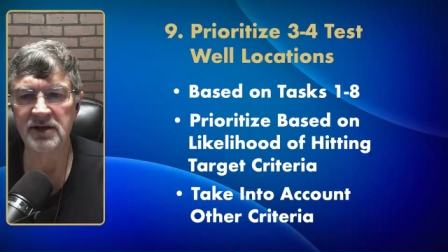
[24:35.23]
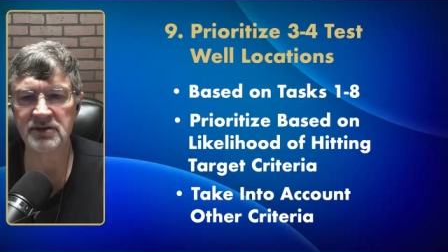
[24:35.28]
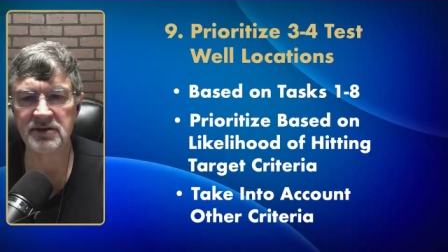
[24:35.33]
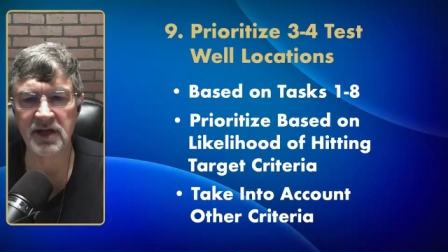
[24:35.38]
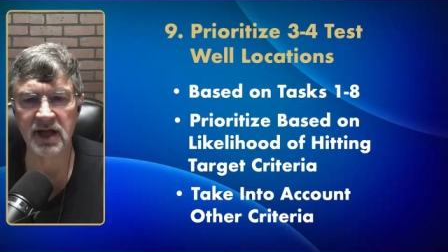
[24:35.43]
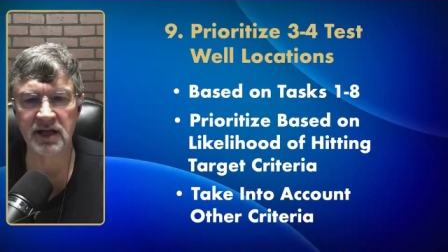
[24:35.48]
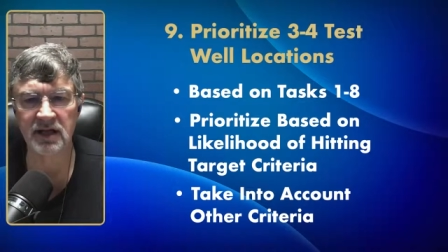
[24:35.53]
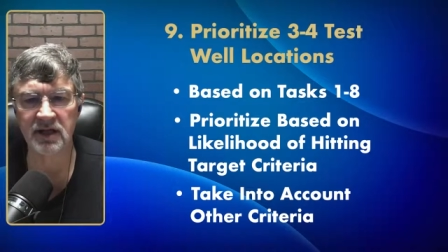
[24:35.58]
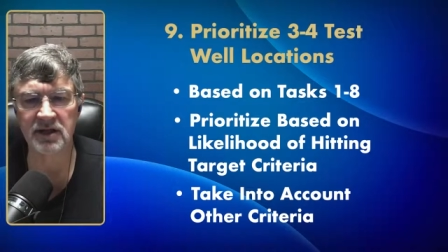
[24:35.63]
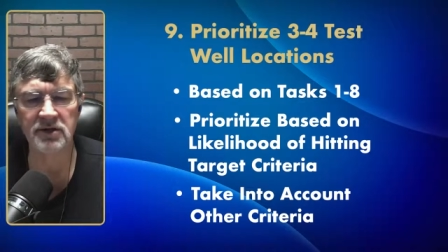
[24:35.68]

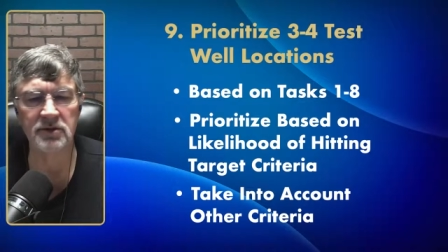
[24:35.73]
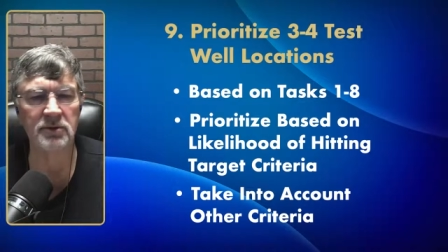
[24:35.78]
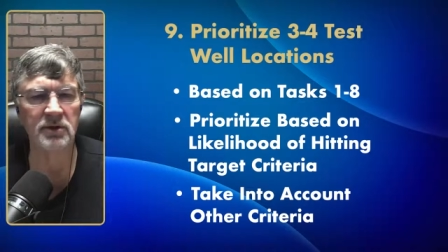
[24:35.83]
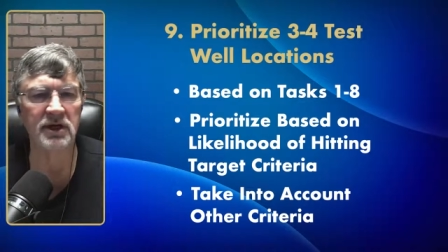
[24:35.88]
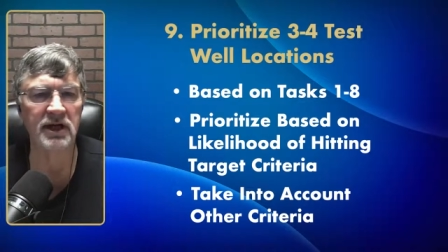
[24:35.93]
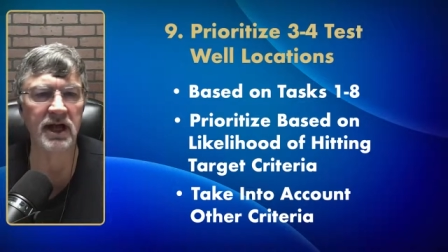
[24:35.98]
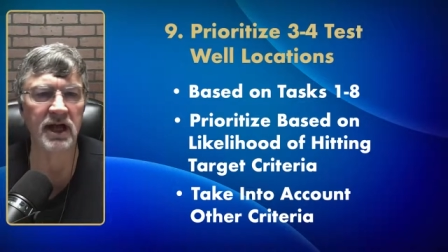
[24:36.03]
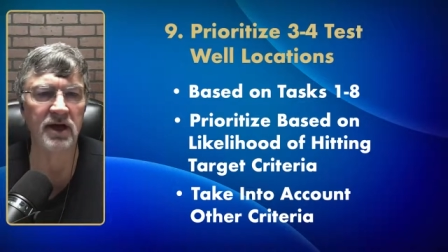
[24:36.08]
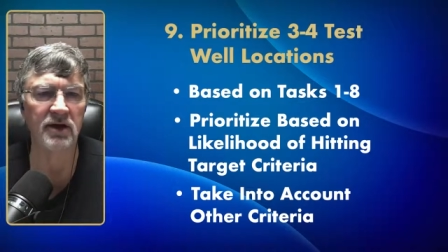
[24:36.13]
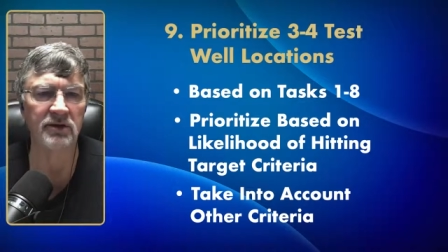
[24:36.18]
and
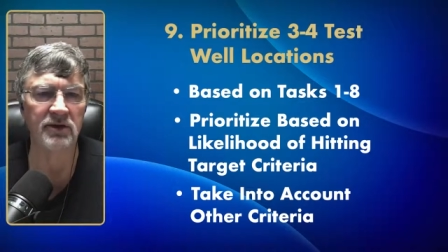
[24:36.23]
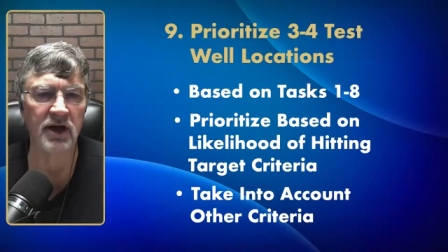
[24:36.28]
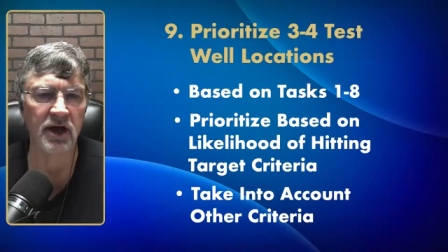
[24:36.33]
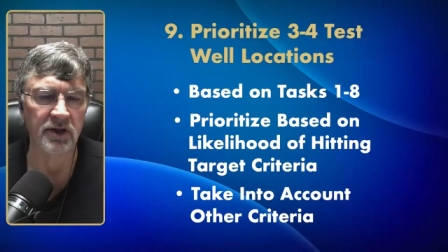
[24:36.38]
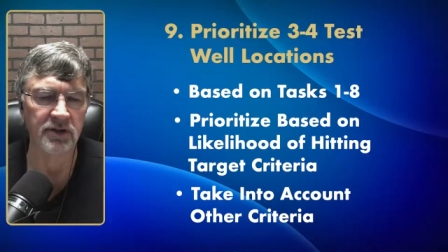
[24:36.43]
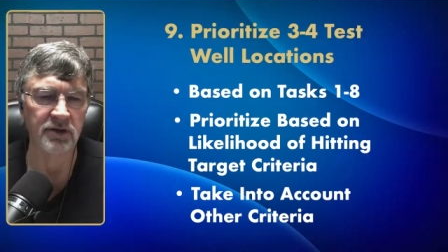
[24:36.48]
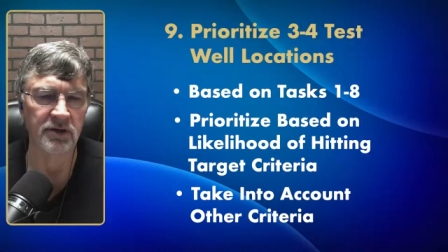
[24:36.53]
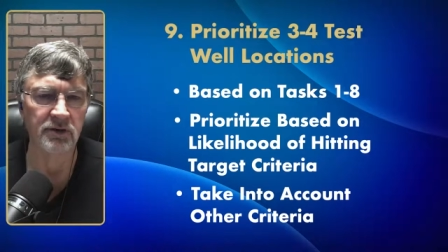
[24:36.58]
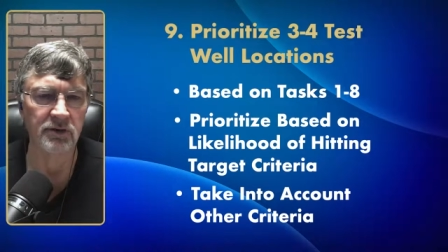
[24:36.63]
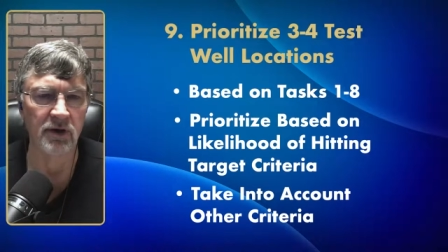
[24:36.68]
take into
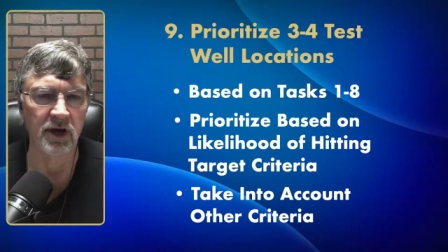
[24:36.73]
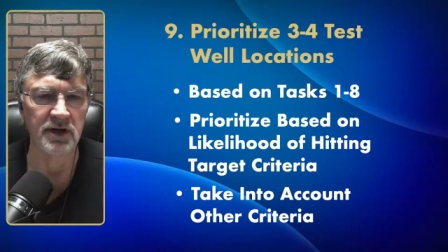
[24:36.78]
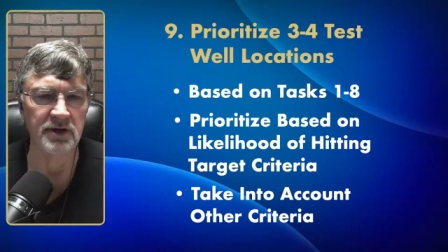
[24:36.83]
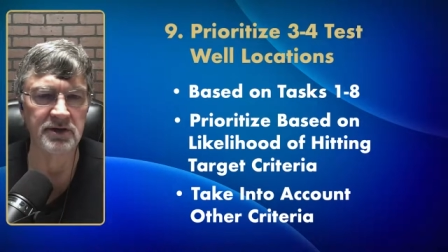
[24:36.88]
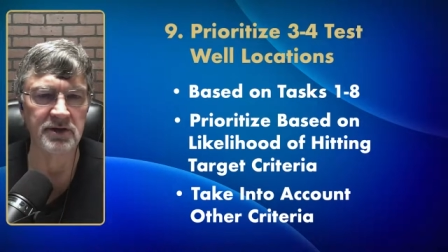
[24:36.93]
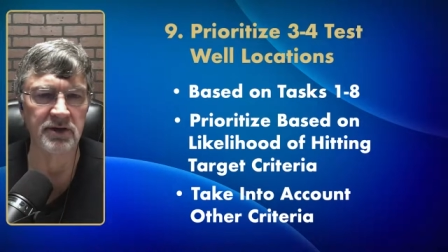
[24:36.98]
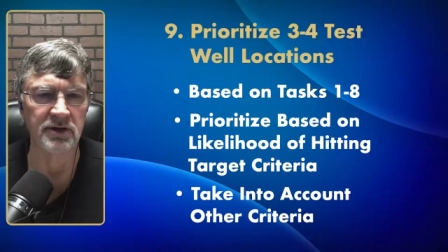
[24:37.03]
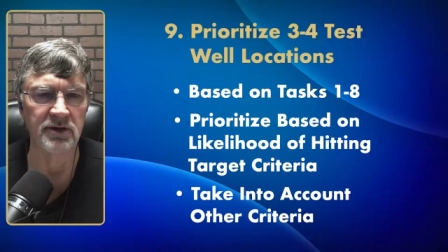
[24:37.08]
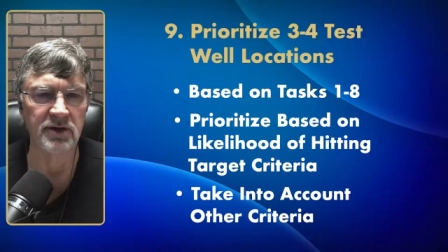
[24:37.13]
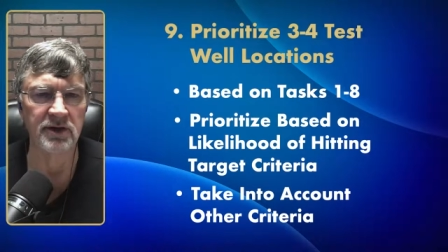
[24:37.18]
account other
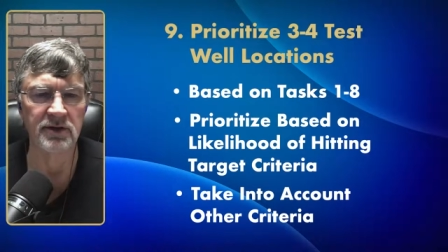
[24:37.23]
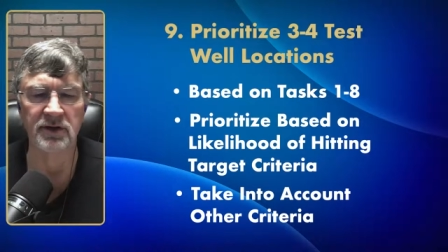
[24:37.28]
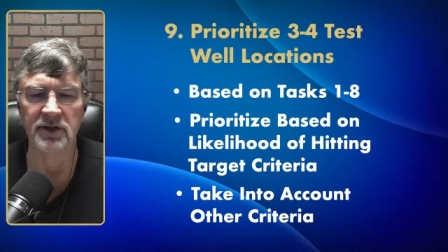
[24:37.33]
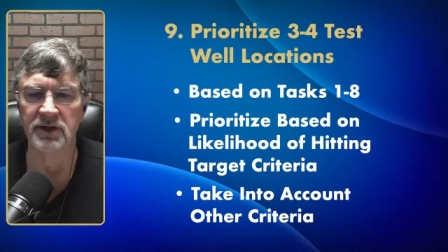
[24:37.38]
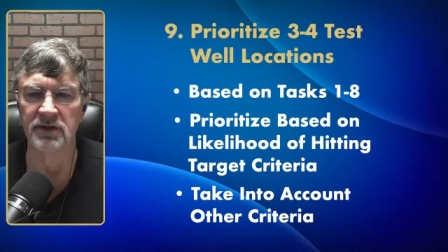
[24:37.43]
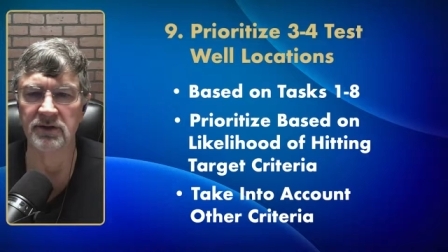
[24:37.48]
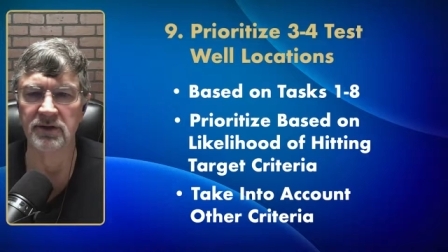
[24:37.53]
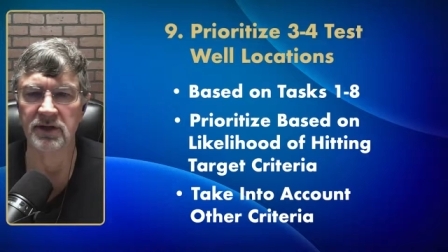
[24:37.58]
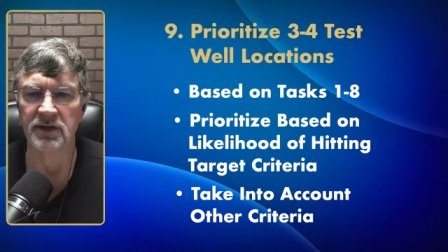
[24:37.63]
criteria